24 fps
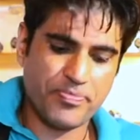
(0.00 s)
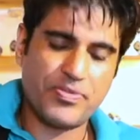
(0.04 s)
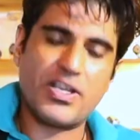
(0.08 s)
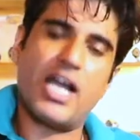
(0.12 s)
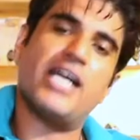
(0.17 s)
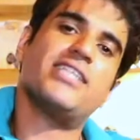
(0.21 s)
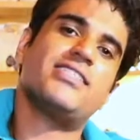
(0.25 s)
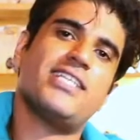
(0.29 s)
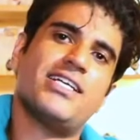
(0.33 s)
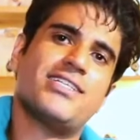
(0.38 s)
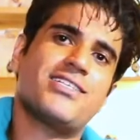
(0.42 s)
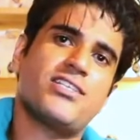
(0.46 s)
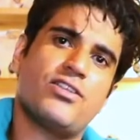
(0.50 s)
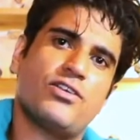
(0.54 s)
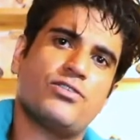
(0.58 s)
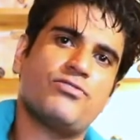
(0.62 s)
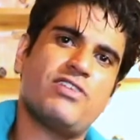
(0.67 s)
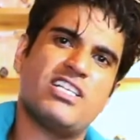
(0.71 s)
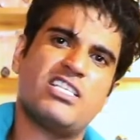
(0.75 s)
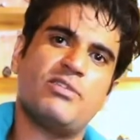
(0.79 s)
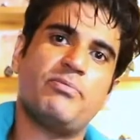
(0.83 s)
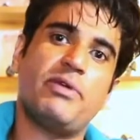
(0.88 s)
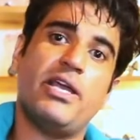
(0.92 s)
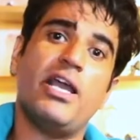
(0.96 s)
I tested this
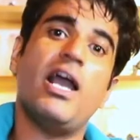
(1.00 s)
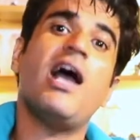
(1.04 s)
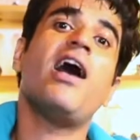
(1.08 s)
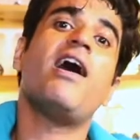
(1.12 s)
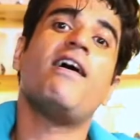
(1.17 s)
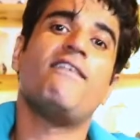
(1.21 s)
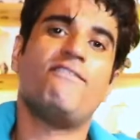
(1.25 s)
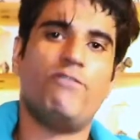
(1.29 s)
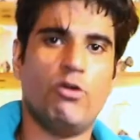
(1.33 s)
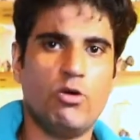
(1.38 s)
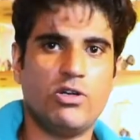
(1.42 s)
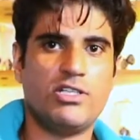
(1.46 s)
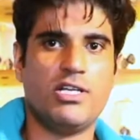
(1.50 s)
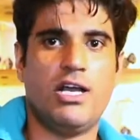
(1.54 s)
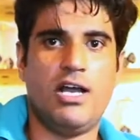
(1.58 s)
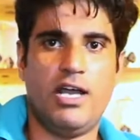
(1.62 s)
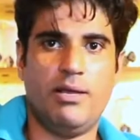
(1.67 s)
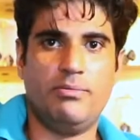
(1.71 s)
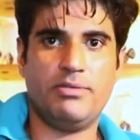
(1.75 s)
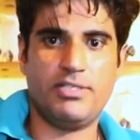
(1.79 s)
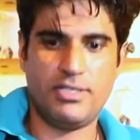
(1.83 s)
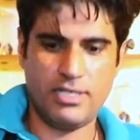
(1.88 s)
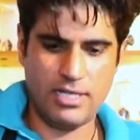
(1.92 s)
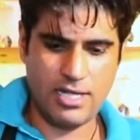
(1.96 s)
recipe 4
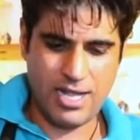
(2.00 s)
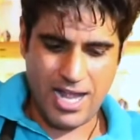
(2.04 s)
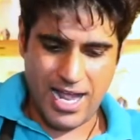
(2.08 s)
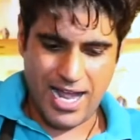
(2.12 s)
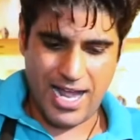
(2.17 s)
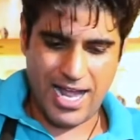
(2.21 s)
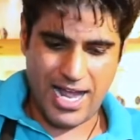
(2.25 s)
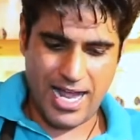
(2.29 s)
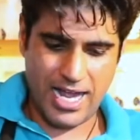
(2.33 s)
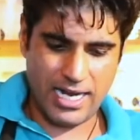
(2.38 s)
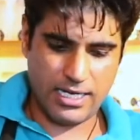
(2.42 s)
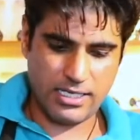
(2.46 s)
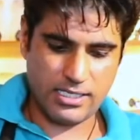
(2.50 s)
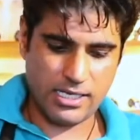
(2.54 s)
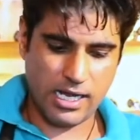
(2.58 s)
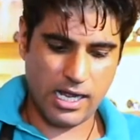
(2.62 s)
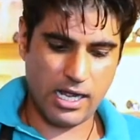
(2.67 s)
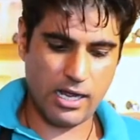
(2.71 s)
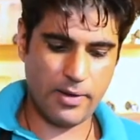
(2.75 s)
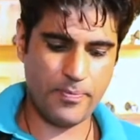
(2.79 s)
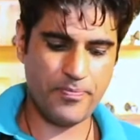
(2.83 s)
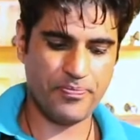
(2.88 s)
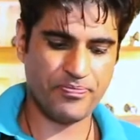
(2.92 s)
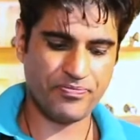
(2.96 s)
times, and
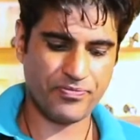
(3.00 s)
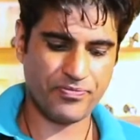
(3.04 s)
I'm